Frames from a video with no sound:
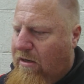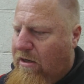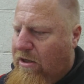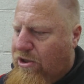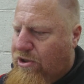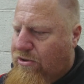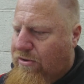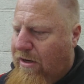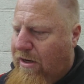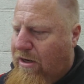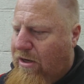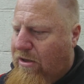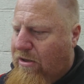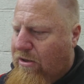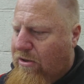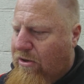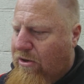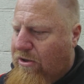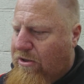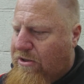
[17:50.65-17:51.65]
in the Shroud,
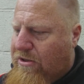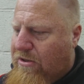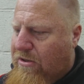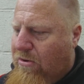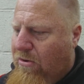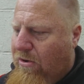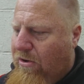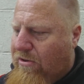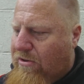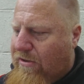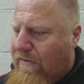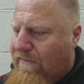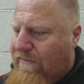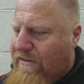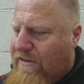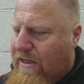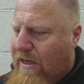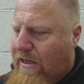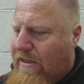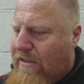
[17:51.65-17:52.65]
the Curse Coils of
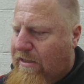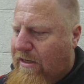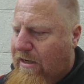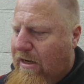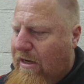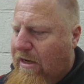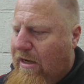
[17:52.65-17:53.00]
Set.